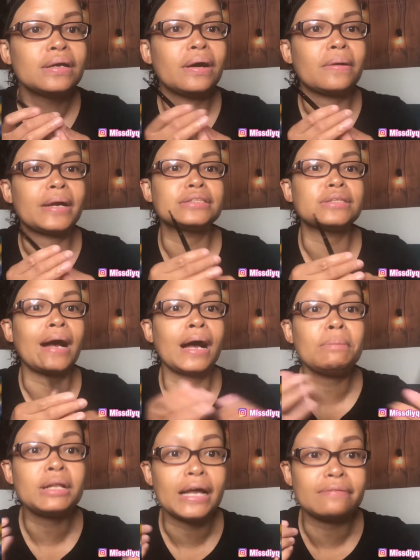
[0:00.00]
Okay, so
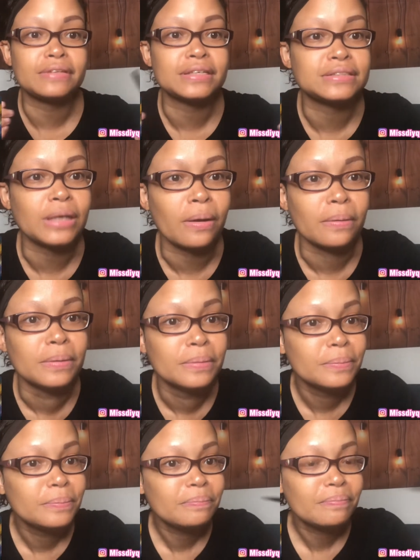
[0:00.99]
I'm a lefty, so
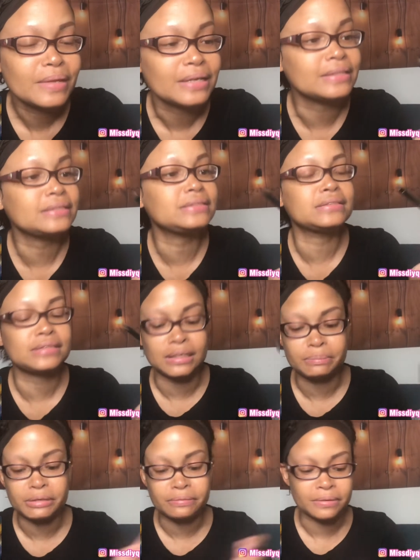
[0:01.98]
this is
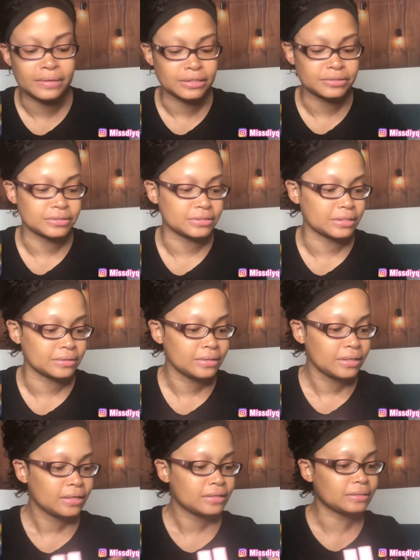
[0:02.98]
gonna be real interesting.
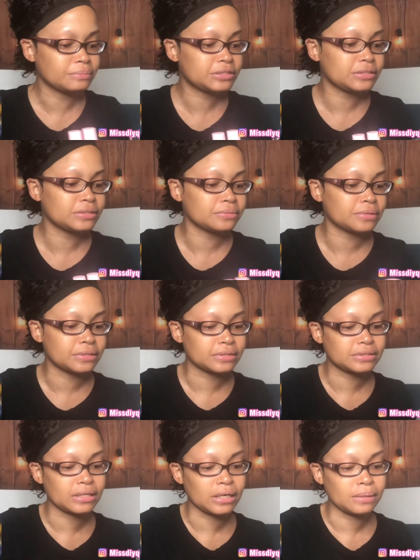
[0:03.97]
Let me sit doing
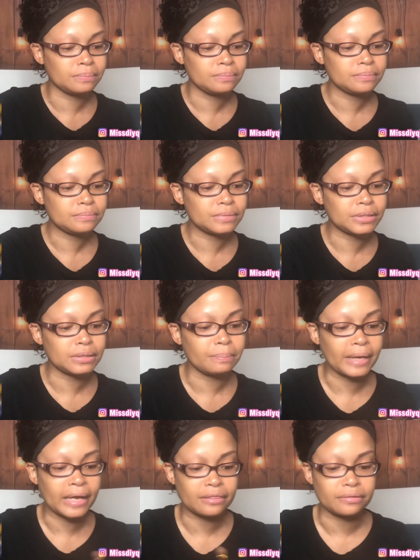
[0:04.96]
this um, in the
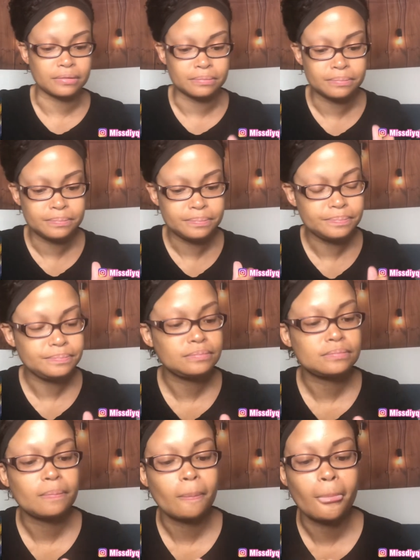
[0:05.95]
bathroom.
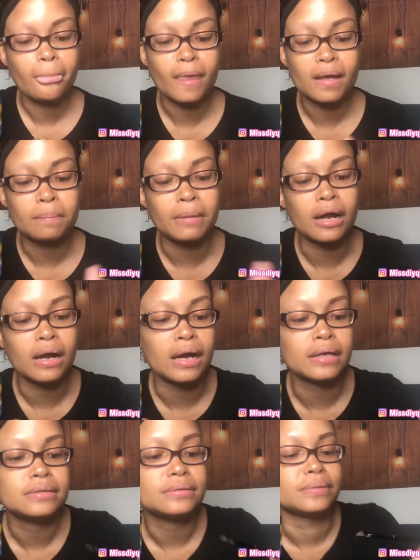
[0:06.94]
My
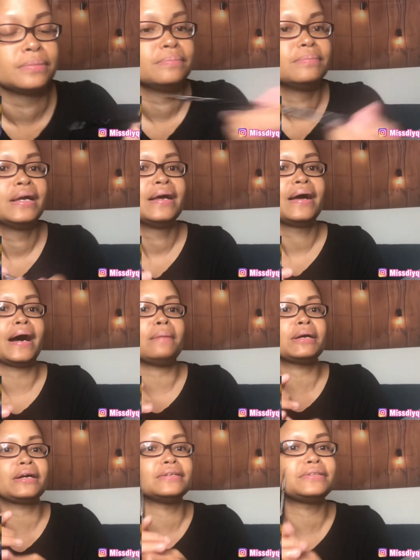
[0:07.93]
God. I'm
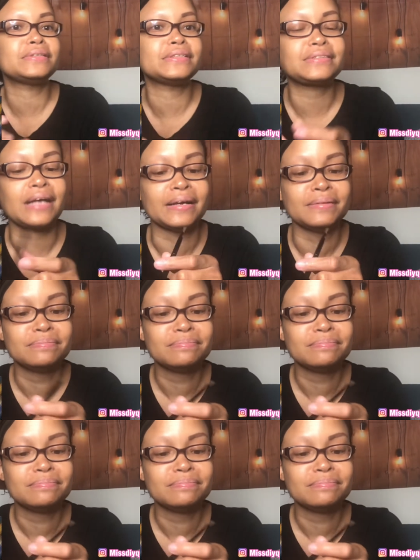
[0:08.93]
gonna do this like